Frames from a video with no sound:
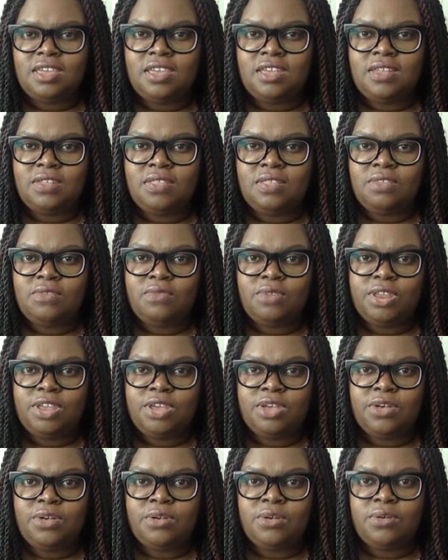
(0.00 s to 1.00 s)
in the
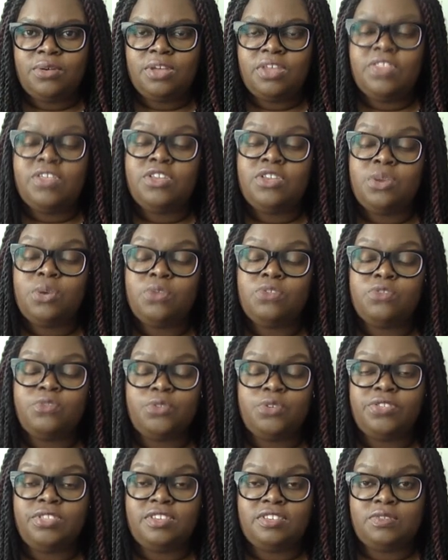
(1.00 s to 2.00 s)
video in the notes
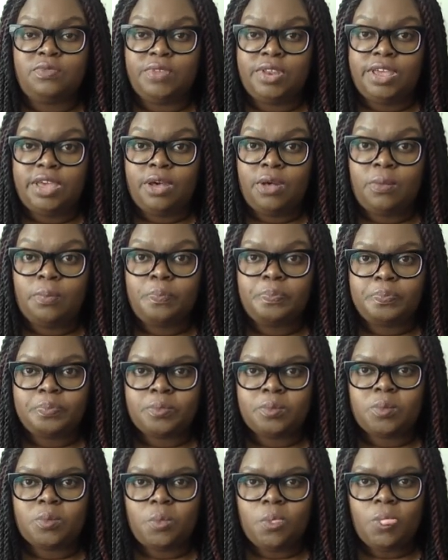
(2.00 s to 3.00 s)
for this video.
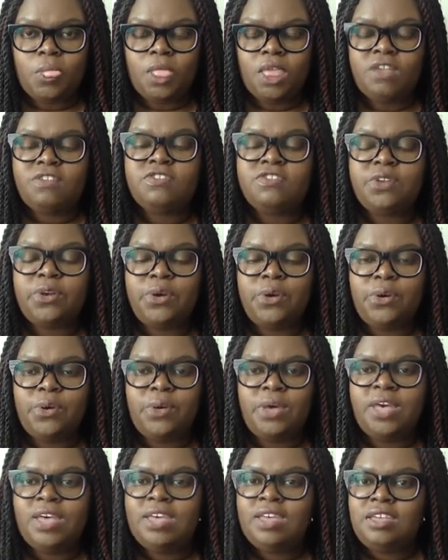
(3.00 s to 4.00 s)

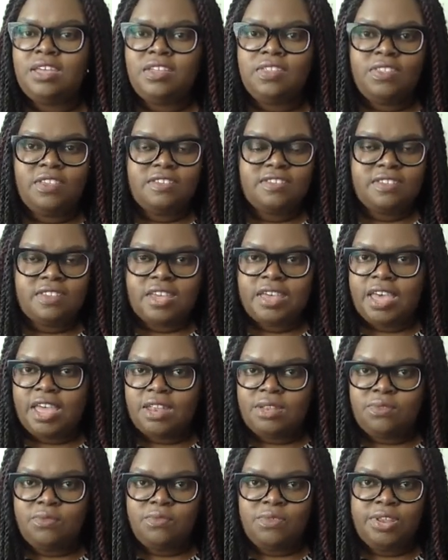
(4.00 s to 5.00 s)
So this,
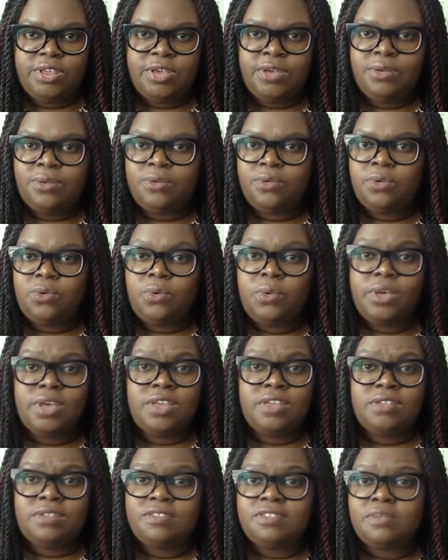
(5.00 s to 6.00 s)
again, video, quick
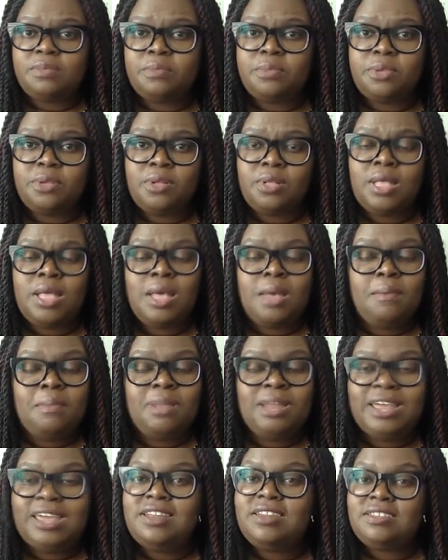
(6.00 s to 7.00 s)
and simple,
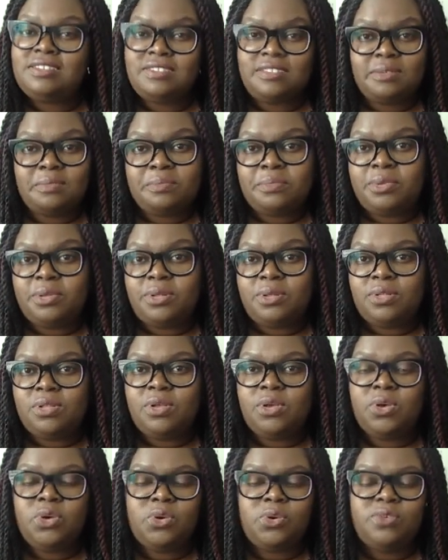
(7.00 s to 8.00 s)
plain and
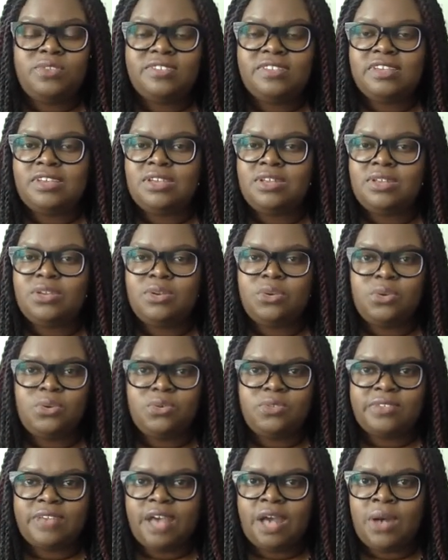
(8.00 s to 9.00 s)
simple, who's in,
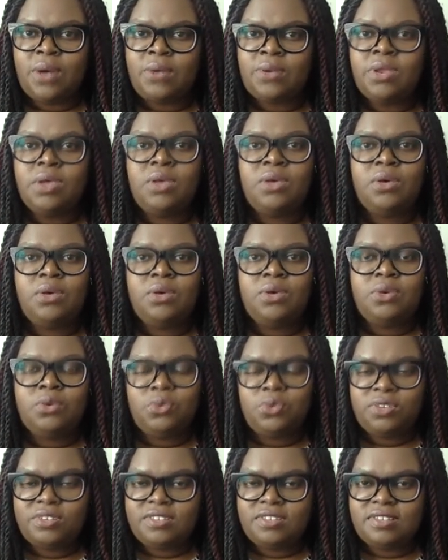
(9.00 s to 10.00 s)
who's out,
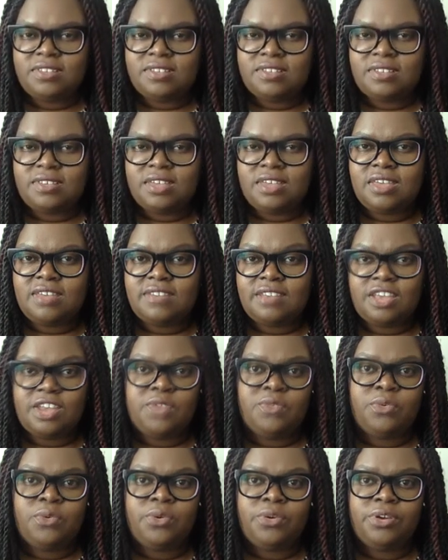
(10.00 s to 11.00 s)
who does this
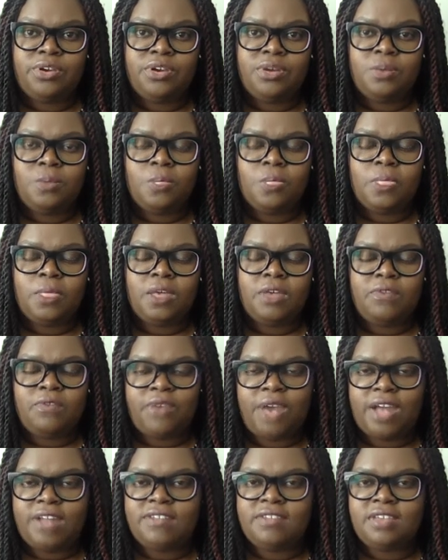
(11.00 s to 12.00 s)
executive order
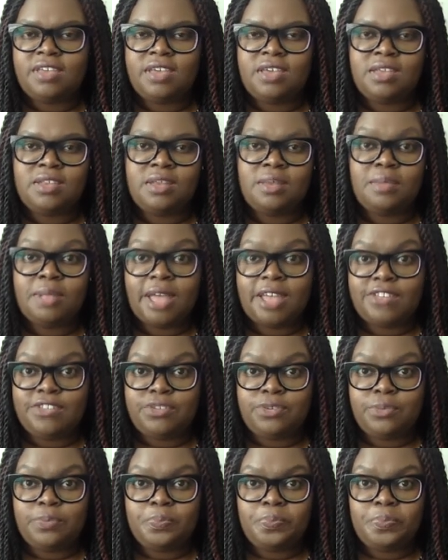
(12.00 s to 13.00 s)
affect and apply
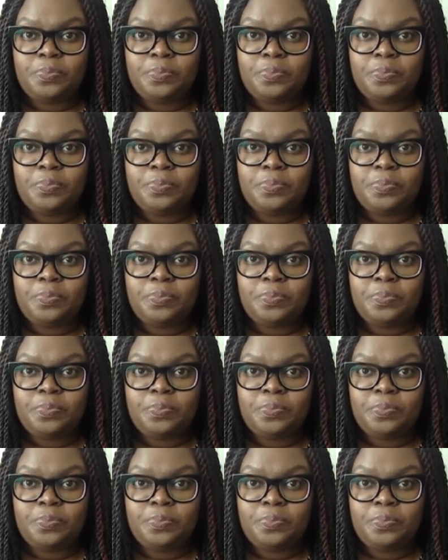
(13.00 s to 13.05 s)
to?